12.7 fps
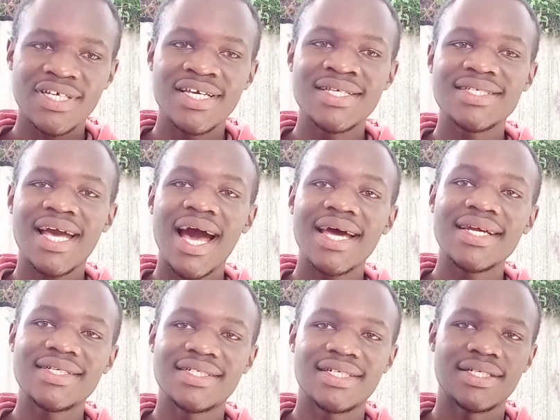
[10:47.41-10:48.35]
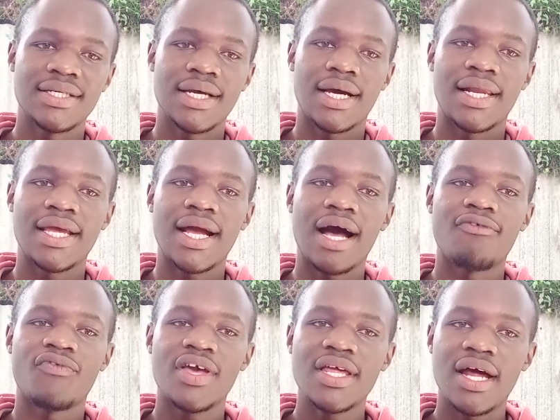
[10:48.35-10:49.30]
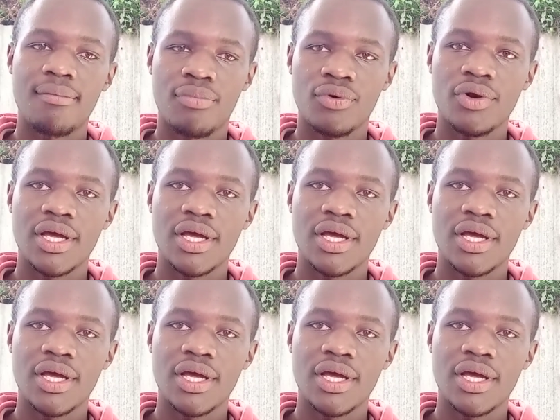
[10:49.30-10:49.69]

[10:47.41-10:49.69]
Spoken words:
is currently like available